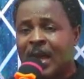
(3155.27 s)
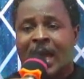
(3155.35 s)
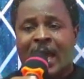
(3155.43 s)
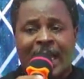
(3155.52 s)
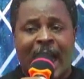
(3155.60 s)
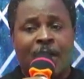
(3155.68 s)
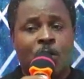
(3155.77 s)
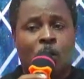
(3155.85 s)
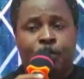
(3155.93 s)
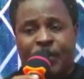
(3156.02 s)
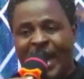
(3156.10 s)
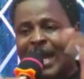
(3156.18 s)
Can you
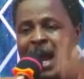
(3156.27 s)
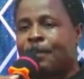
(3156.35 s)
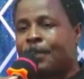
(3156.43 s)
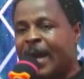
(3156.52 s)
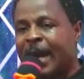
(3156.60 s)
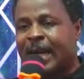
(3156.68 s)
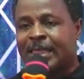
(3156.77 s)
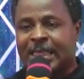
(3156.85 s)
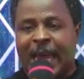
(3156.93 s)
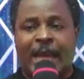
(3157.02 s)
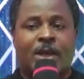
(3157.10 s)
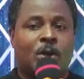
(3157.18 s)
pray that prayer?
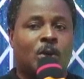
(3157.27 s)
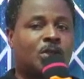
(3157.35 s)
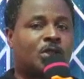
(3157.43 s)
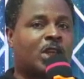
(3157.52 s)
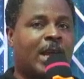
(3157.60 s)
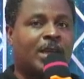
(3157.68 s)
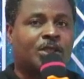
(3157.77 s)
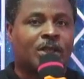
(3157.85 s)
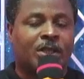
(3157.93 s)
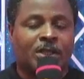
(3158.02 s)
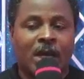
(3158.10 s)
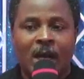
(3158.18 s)
Thank you,
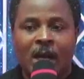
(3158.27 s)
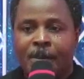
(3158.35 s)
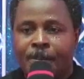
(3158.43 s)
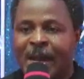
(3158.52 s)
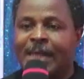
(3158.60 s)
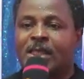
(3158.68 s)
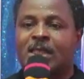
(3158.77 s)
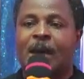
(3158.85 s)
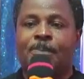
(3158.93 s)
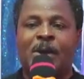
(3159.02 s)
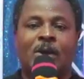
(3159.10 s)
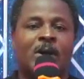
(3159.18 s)
Jesus. Blessed
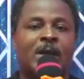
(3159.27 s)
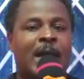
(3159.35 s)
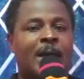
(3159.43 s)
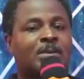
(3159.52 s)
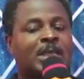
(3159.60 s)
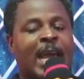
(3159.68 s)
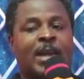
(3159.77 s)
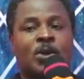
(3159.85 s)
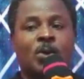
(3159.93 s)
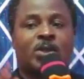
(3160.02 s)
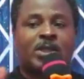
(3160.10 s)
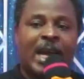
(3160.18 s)
be your name. Thank you,
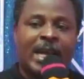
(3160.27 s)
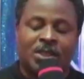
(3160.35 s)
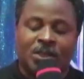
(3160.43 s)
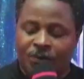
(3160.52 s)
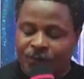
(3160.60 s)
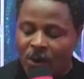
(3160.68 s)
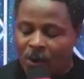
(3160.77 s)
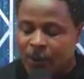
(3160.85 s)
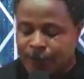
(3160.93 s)
saints of God.